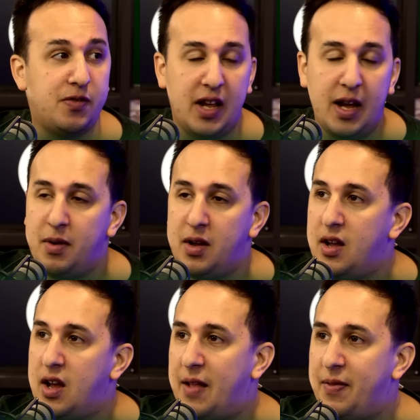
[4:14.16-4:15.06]
for them,
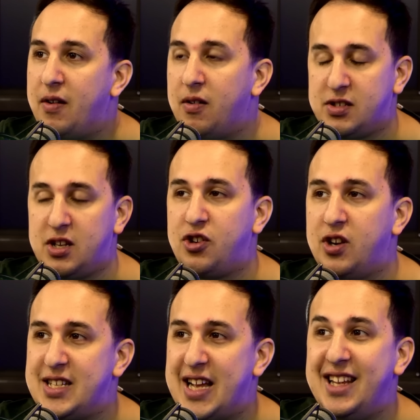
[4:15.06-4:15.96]
and they've got such
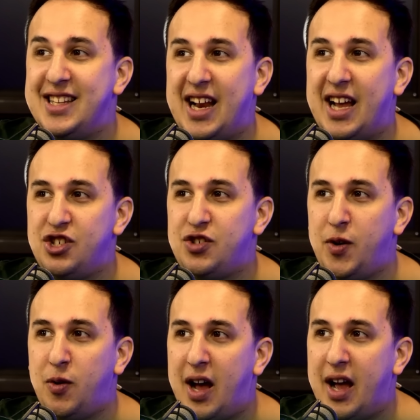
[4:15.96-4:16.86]
good attacking side. I just
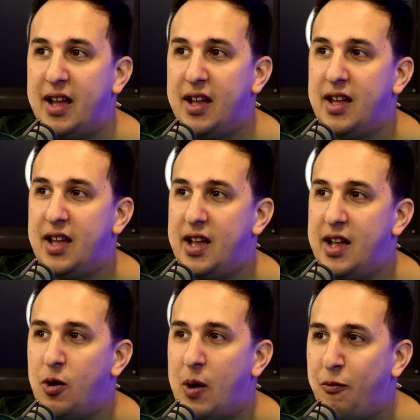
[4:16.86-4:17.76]
feel like
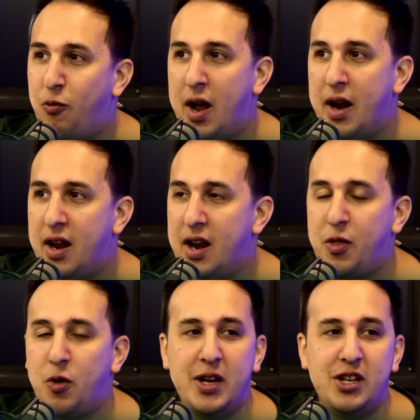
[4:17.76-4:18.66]
he'll have
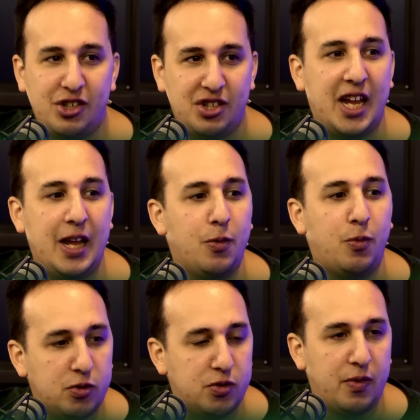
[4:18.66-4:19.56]
another win just to keep the
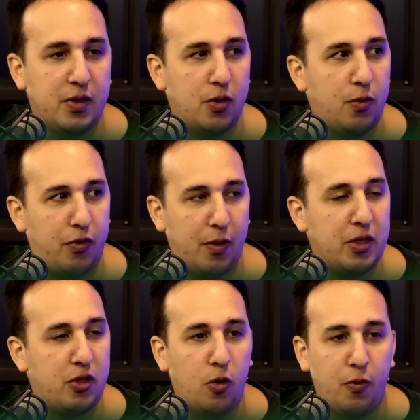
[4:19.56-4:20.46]
Wolves from
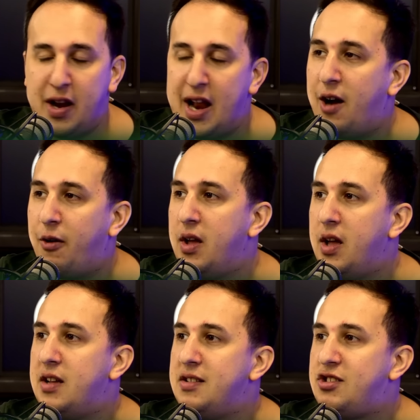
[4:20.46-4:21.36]
the door for now.
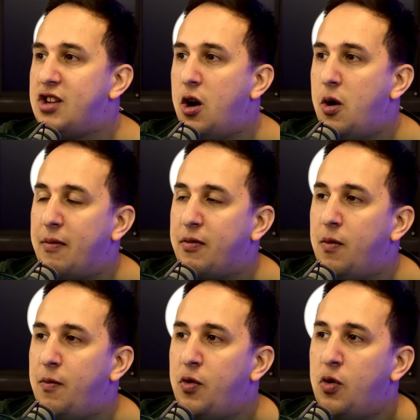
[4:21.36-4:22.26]
So I've
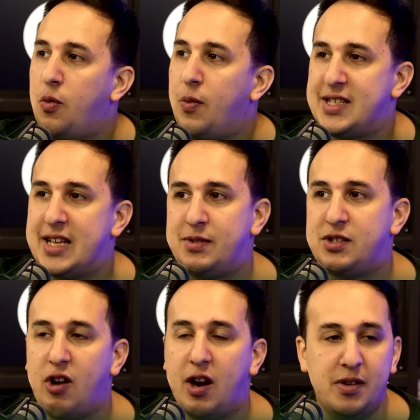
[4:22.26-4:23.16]
gone for West Ham to
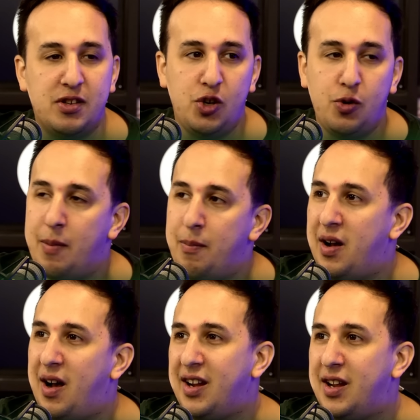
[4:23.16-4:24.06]
scrape it 2-1,
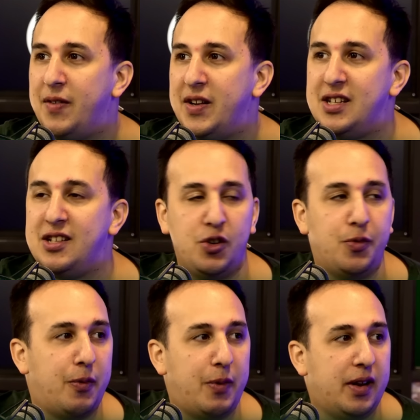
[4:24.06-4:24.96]
but unconvincing 2-1 win.